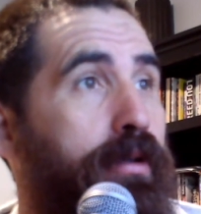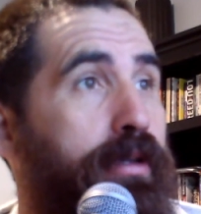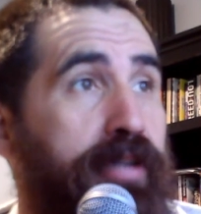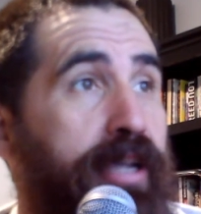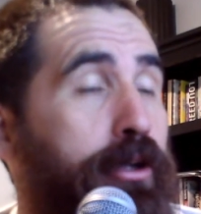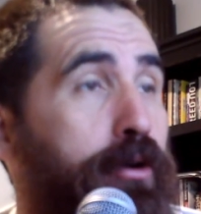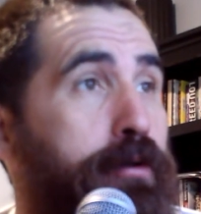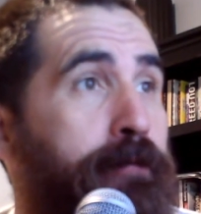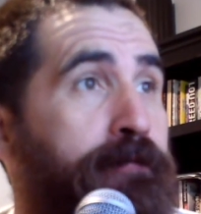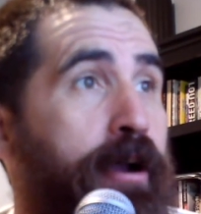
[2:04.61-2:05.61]
You take it or
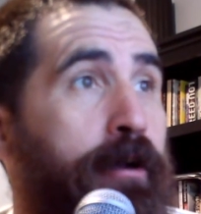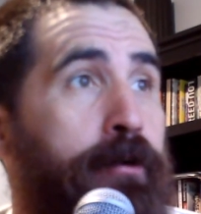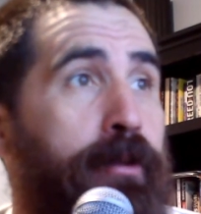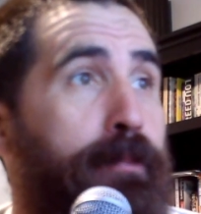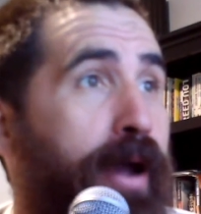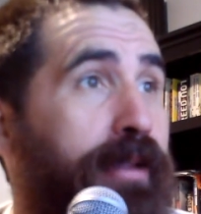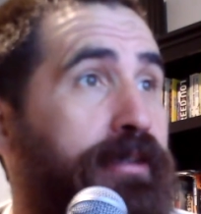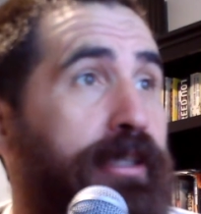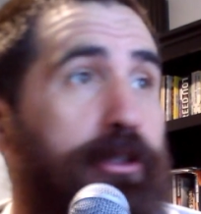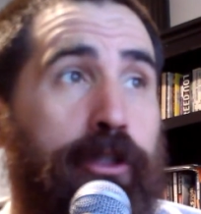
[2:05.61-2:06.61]
you're fired. The
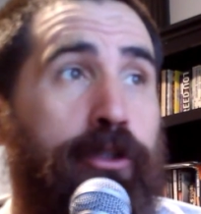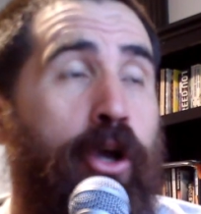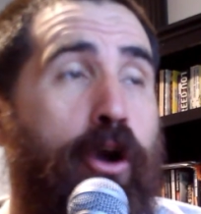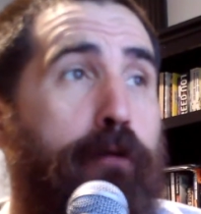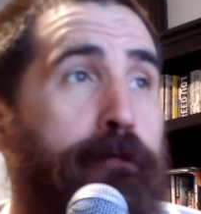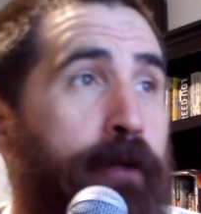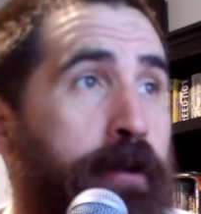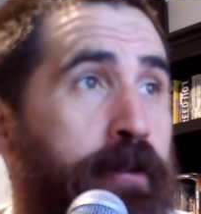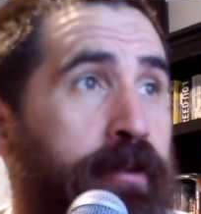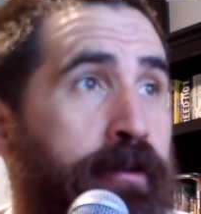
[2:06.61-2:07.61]
politicians who
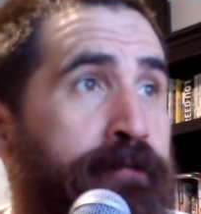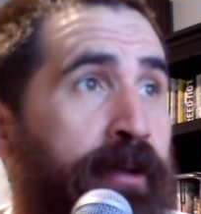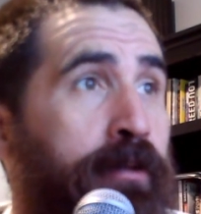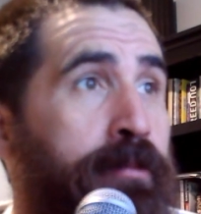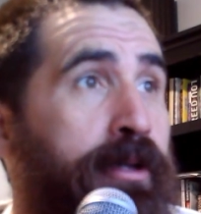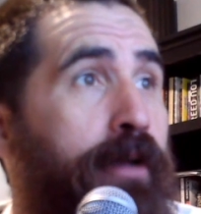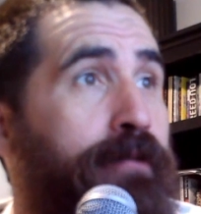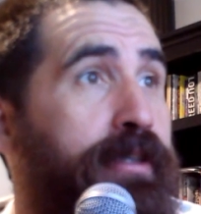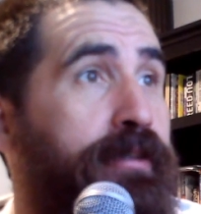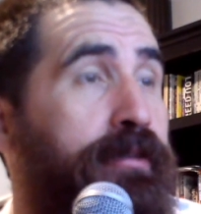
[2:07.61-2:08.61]
funded the development of
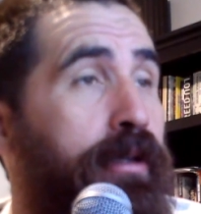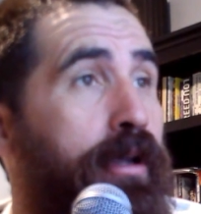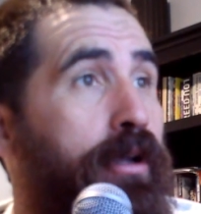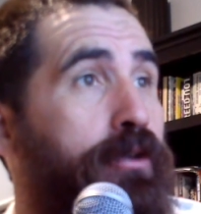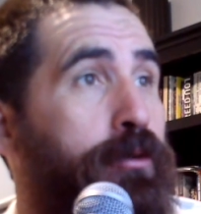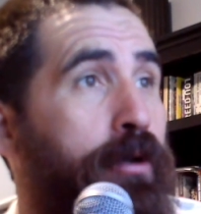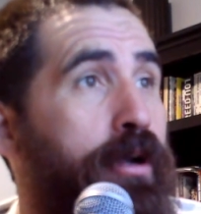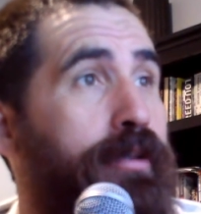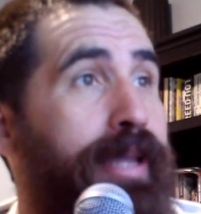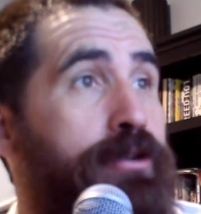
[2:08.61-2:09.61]
this
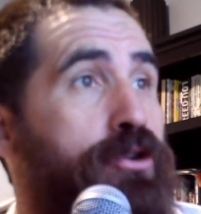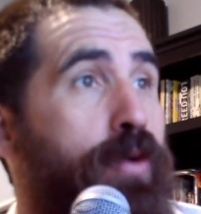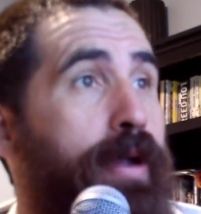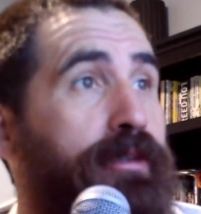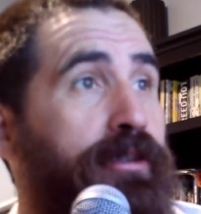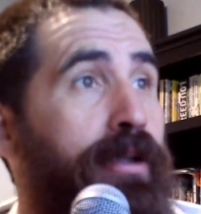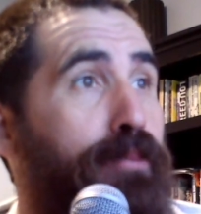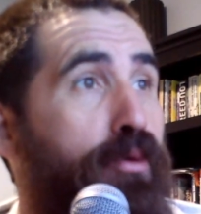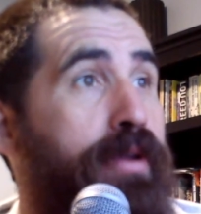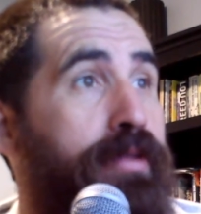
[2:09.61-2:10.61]
drug, they knew at some
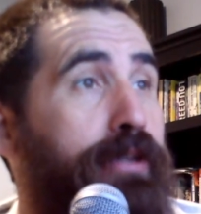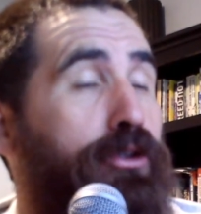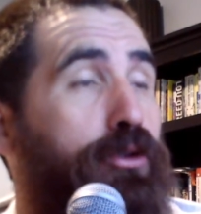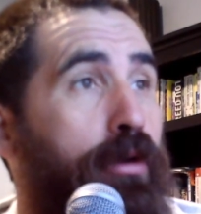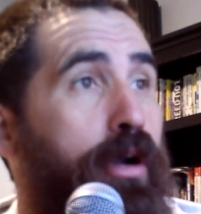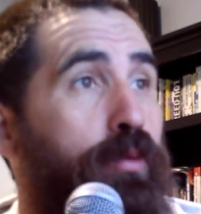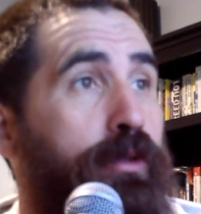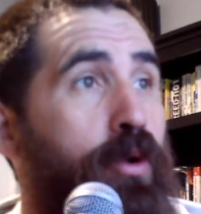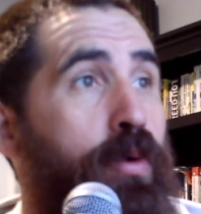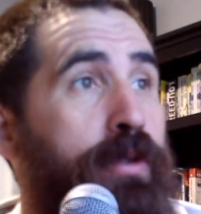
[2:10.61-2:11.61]
point this drug
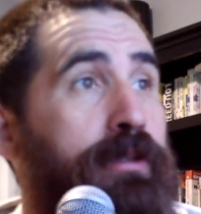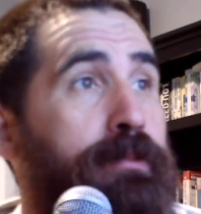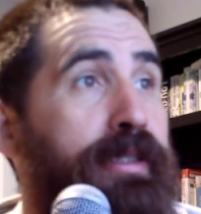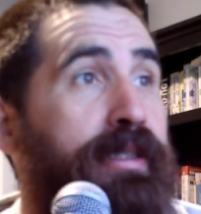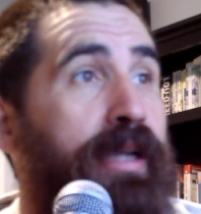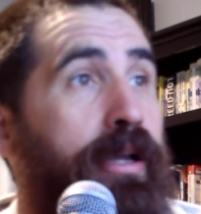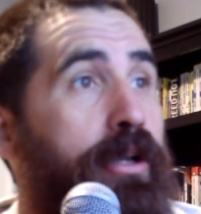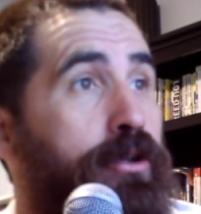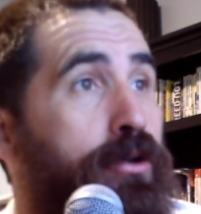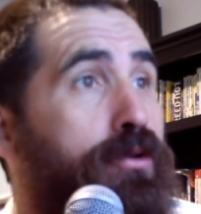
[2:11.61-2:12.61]
was going to be
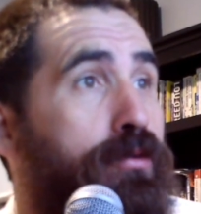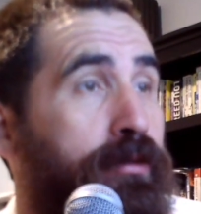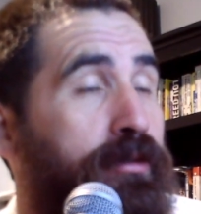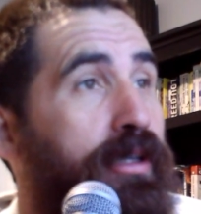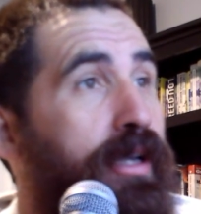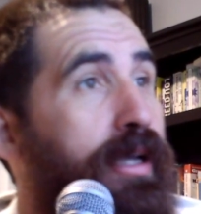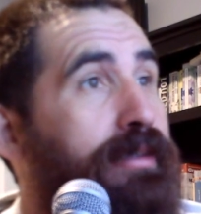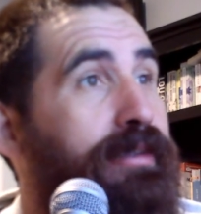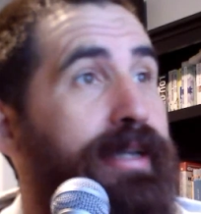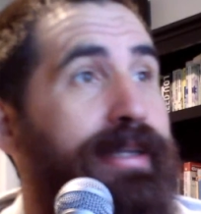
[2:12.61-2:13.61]
used,
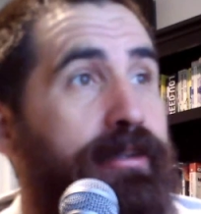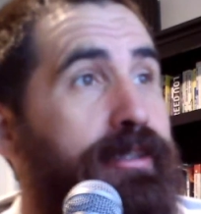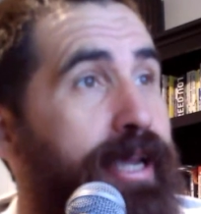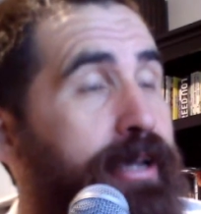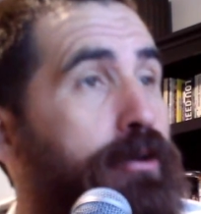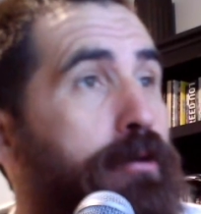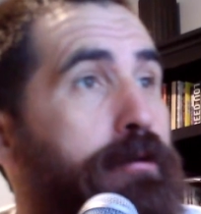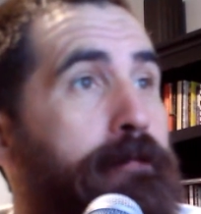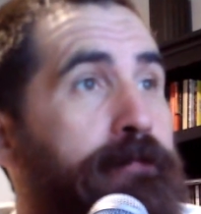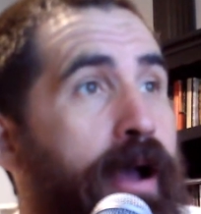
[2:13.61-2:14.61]
saying either take it or
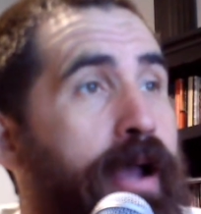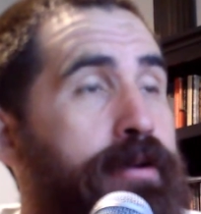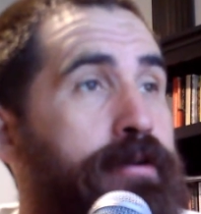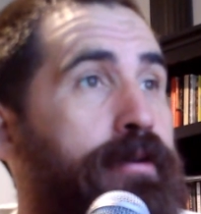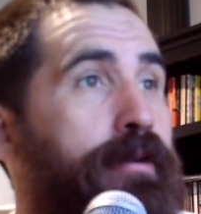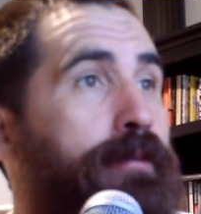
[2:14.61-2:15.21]
you're fired.